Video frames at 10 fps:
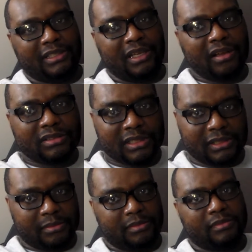Young
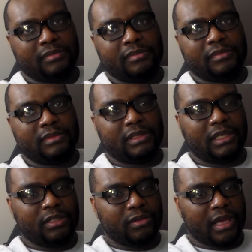team.
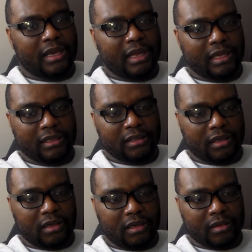Then you got like
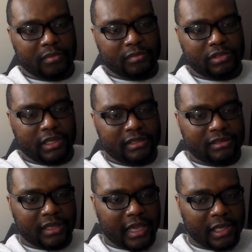
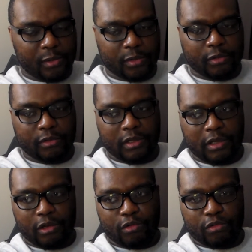Jason Hayward,
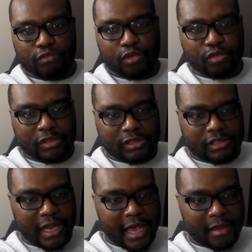Rodis
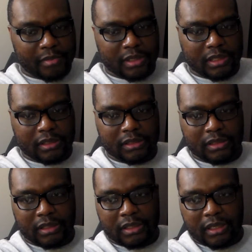Chapman,
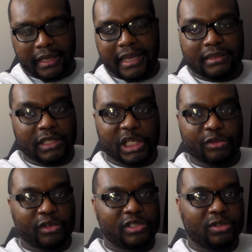Anthony
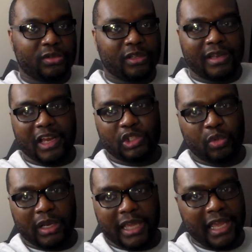Rizzo. They're like
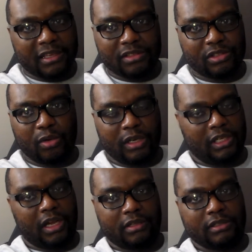28 years old
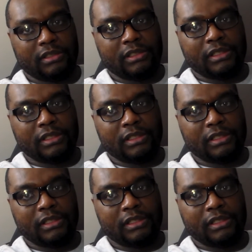and younger.